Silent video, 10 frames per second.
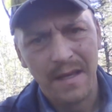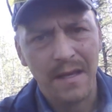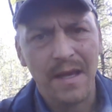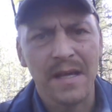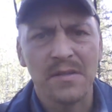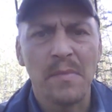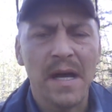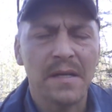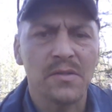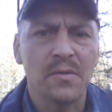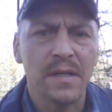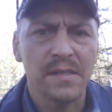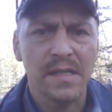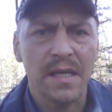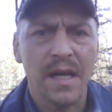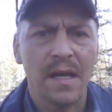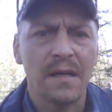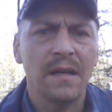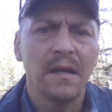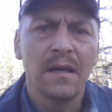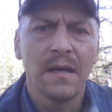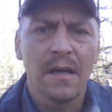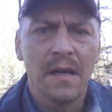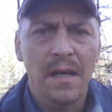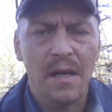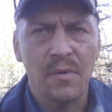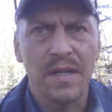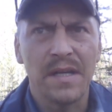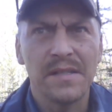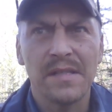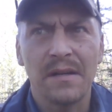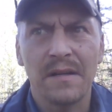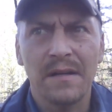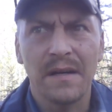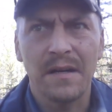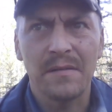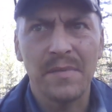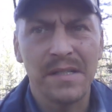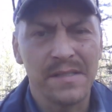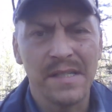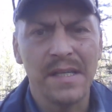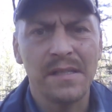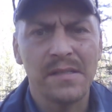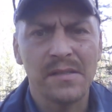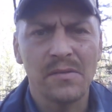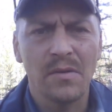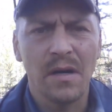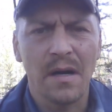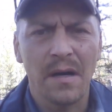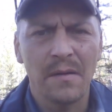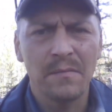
heads back as quick as he can. And when he gets there, um, his niece, uh,